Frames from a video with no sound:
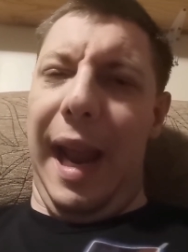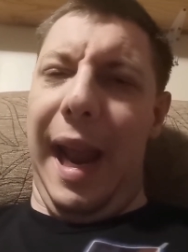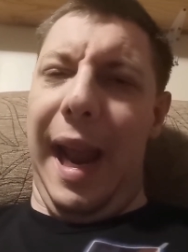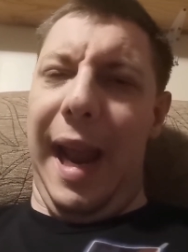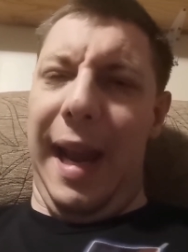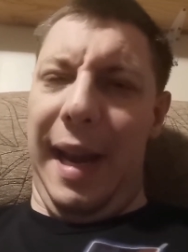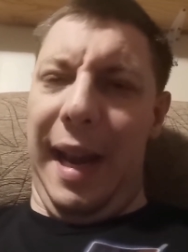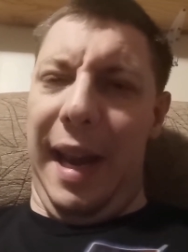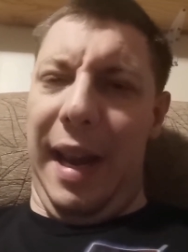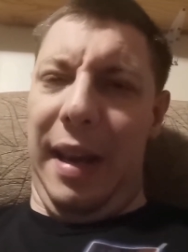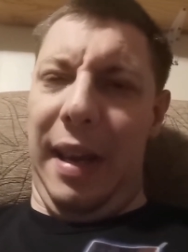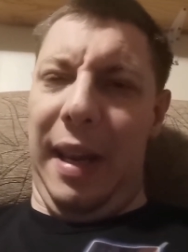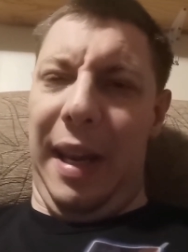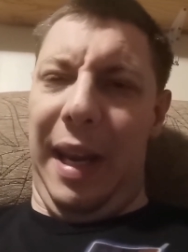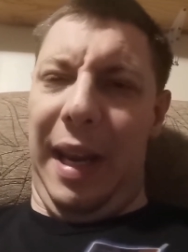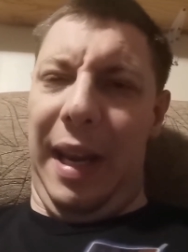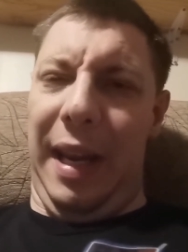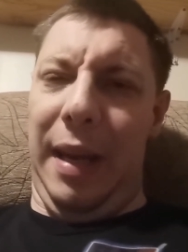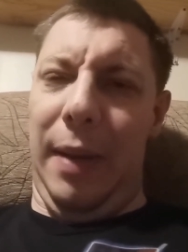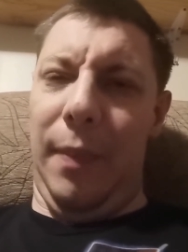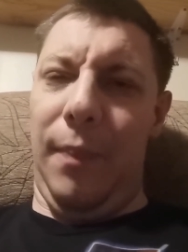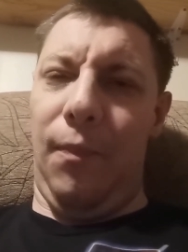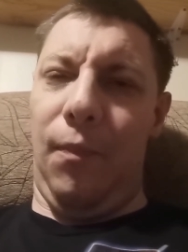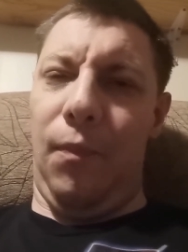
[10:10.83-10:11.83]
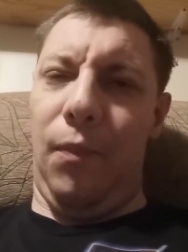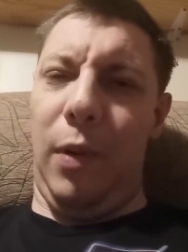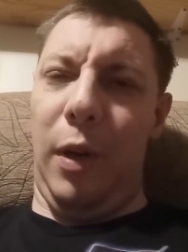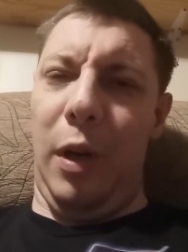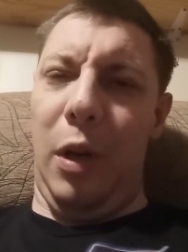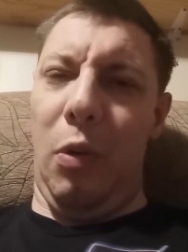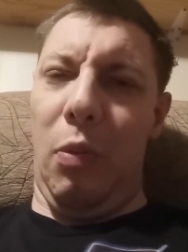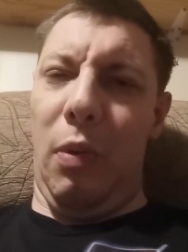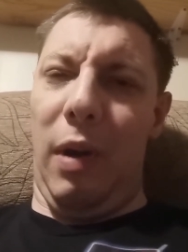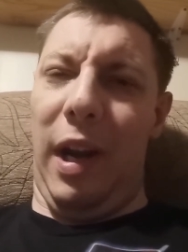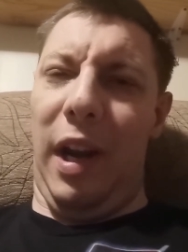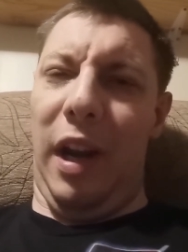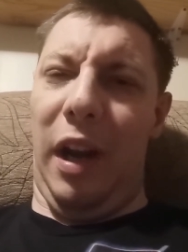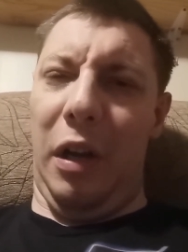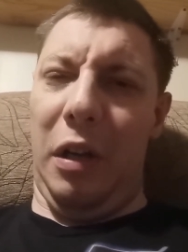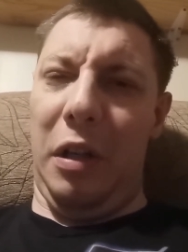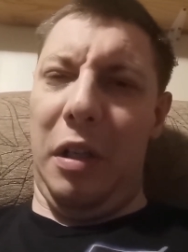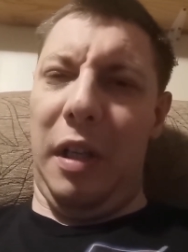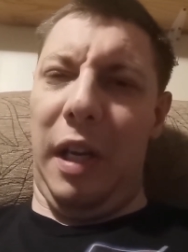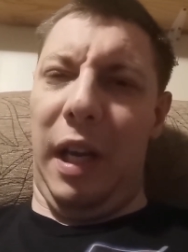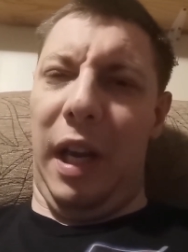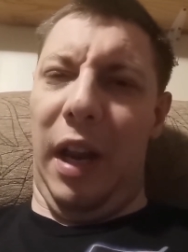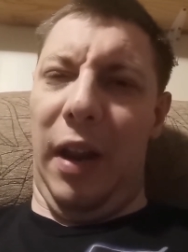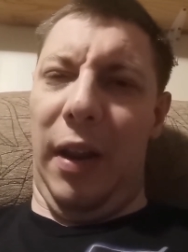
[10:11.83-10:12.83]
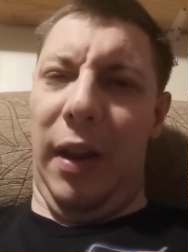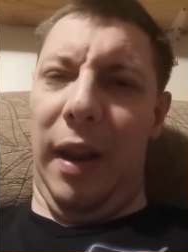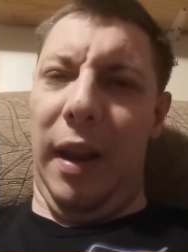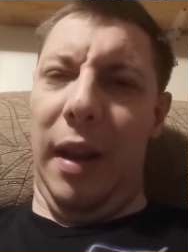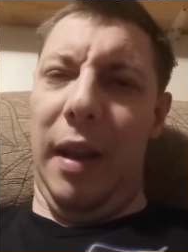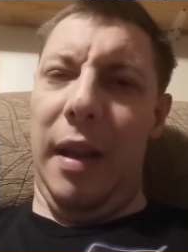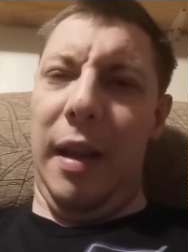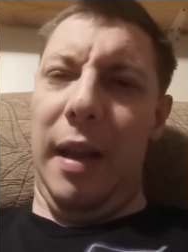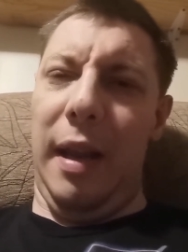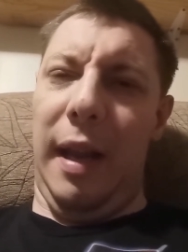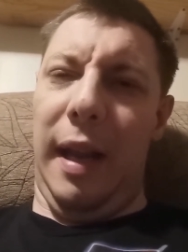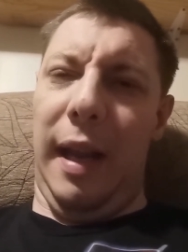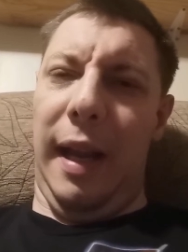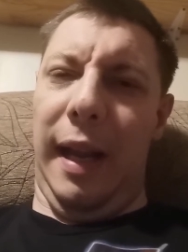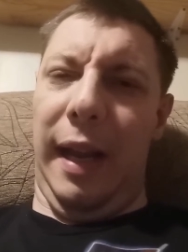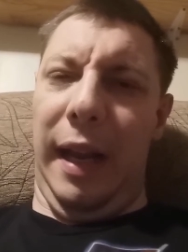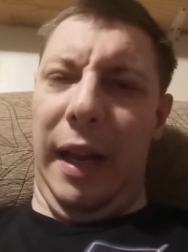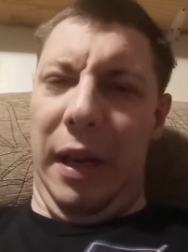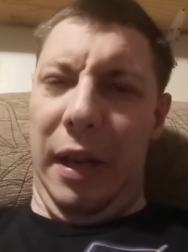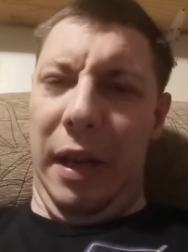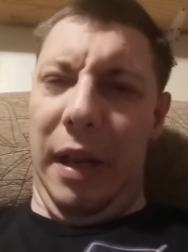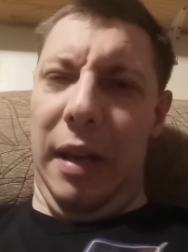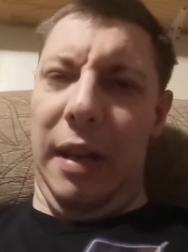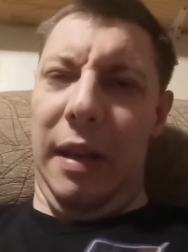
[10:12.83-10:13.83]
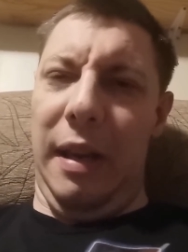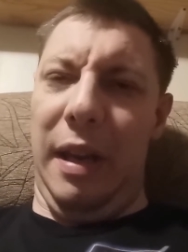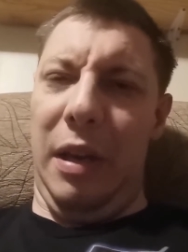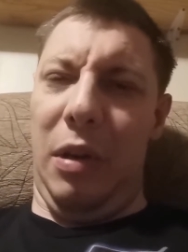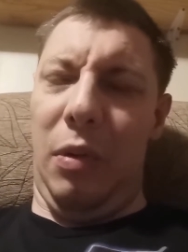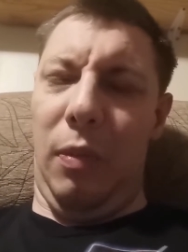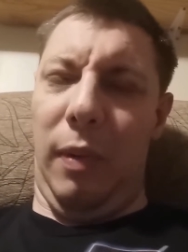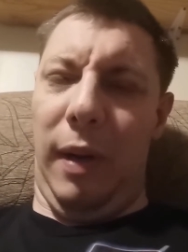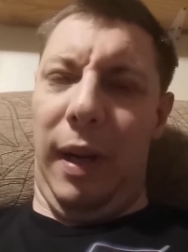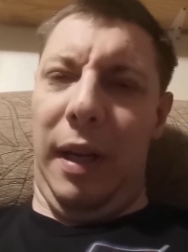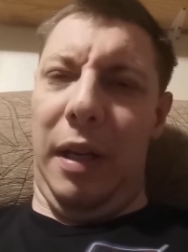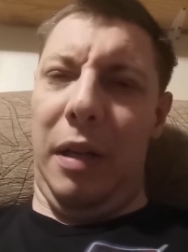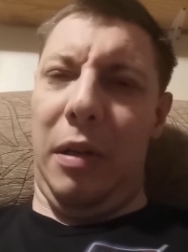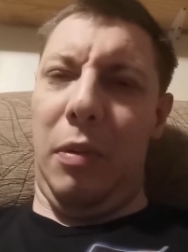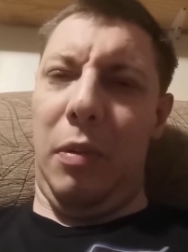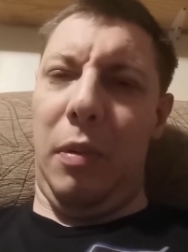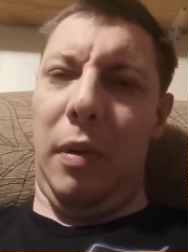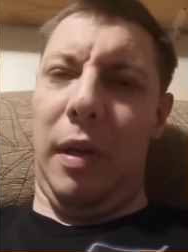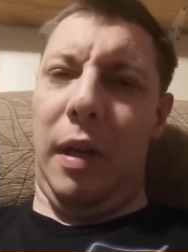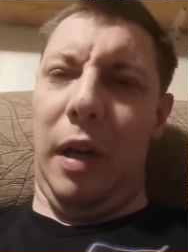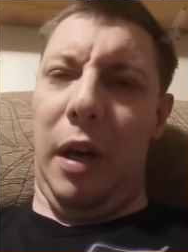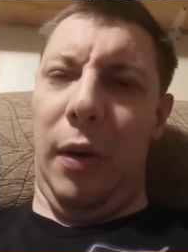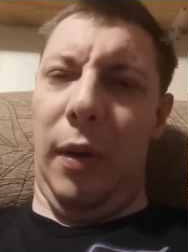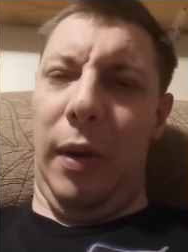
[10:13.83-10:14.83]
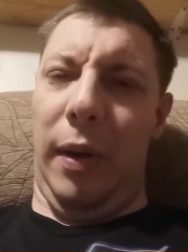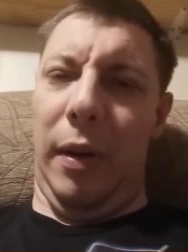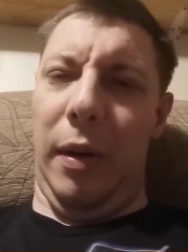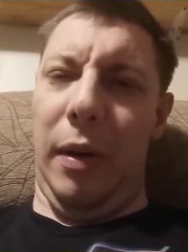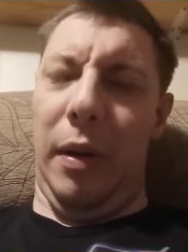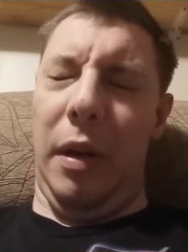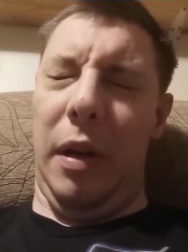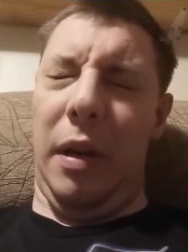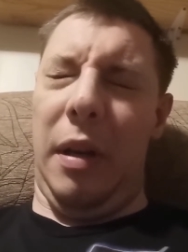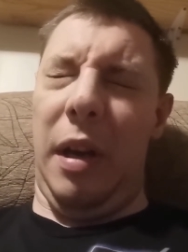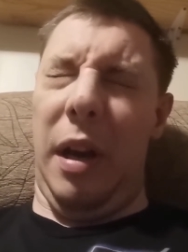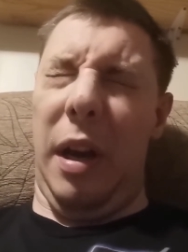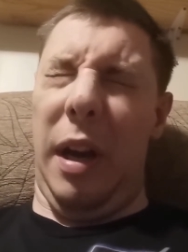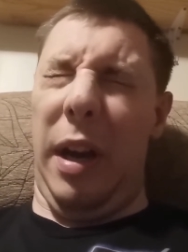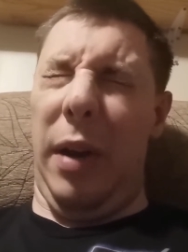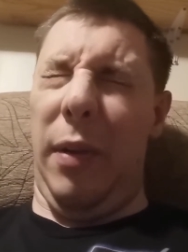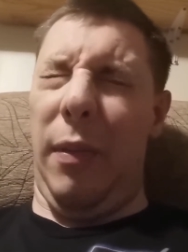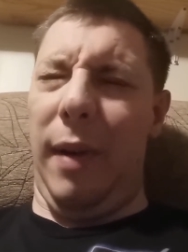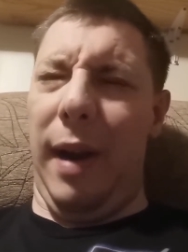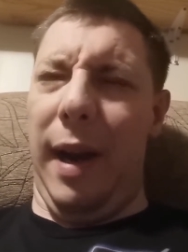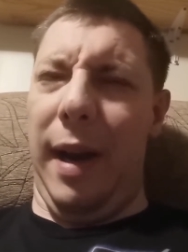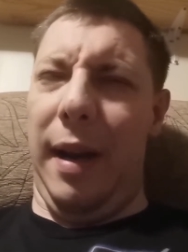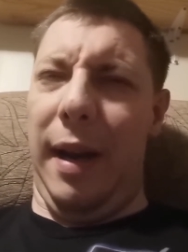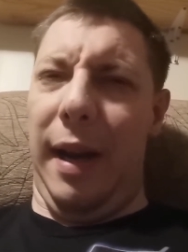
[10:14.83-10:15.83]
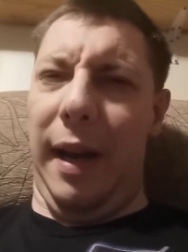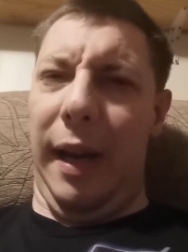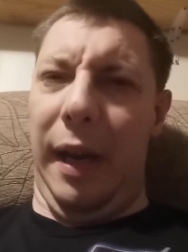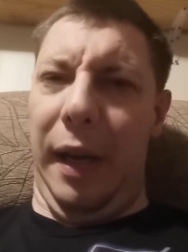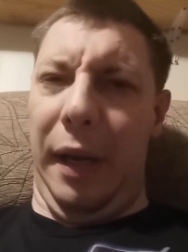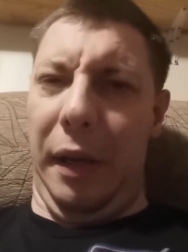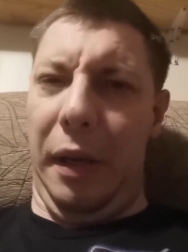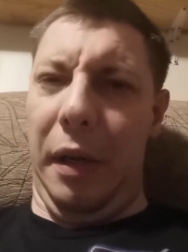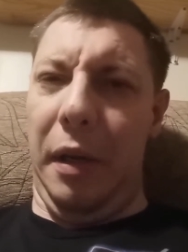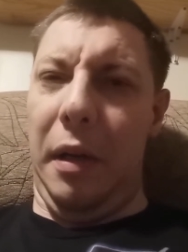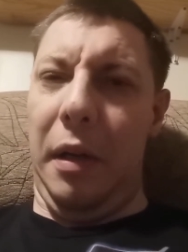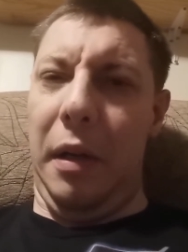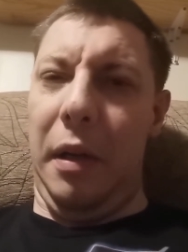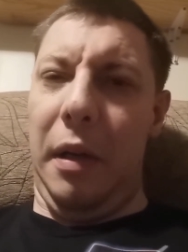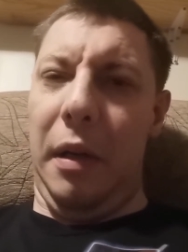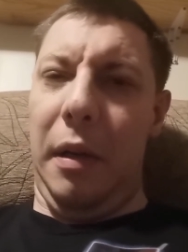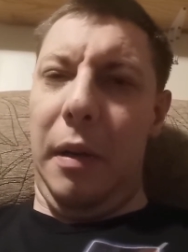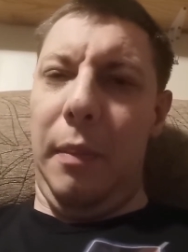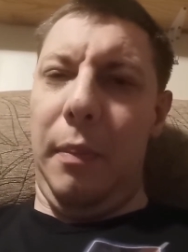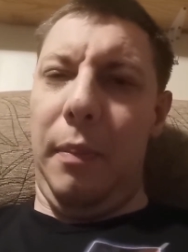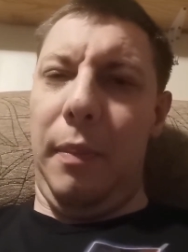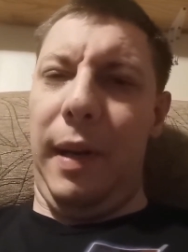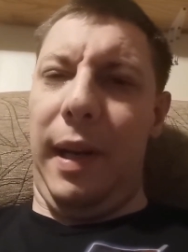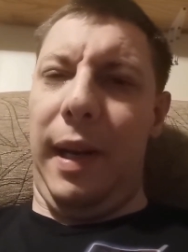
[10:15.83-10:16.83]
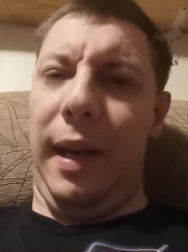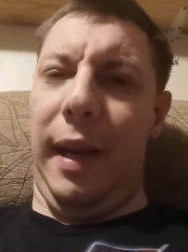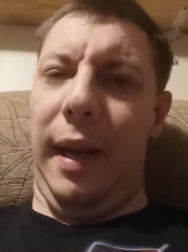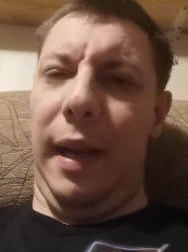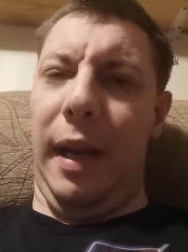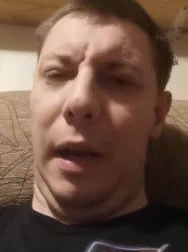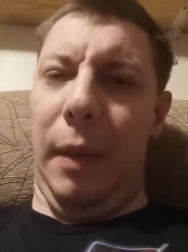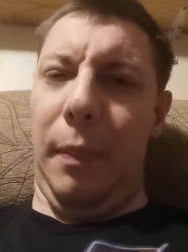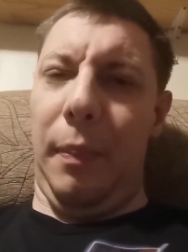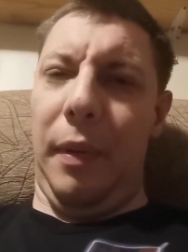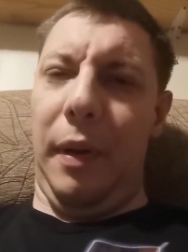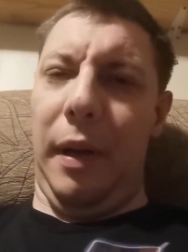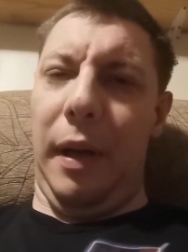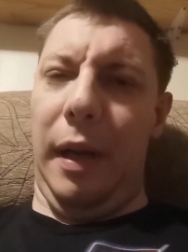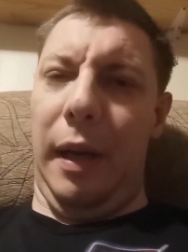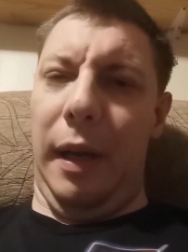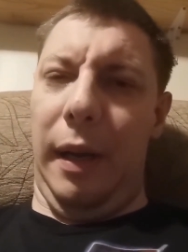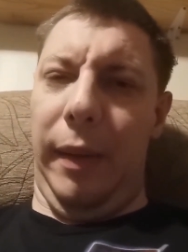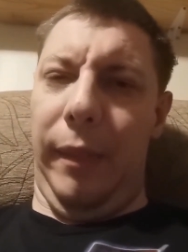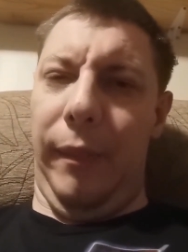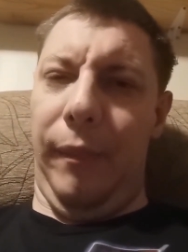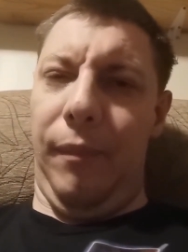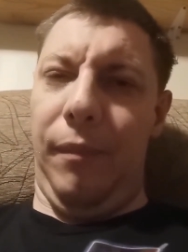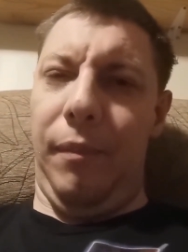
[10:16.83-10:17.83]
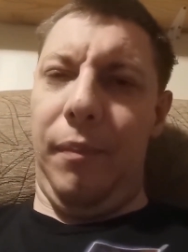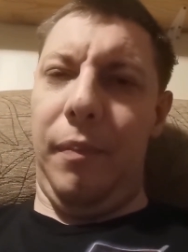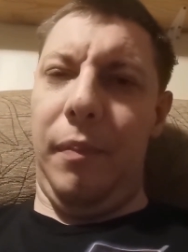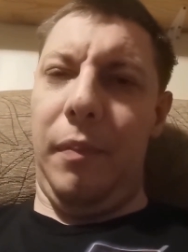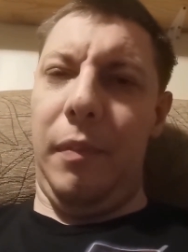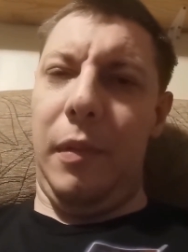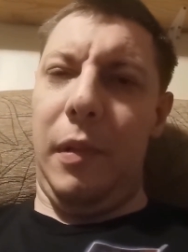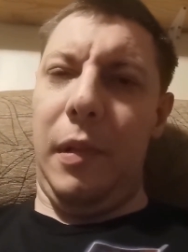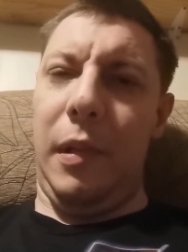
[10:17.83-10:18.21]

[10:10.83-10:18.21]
edit the Blu-ray hunts together and this week's glowing turning red and picking up um,